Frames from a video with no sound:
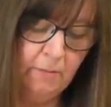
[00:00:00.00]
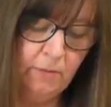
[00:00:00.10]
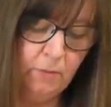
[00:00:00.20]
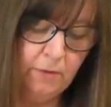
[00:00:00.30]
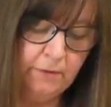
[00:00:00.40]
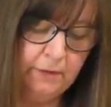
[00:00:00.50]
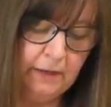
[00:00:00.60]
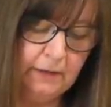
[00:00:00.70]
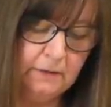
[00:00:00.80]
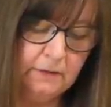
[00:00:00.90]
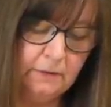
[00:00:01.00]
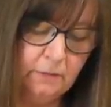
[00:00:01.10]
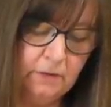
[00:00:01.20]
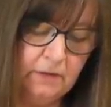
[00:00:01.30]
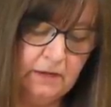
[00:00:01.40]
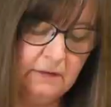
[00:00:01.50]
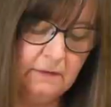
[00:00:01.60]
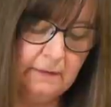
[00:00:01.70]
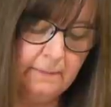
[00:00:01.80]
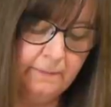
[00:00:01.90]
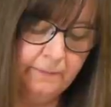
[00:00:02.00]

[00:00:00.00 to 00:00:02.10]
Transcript: But what you can do with this,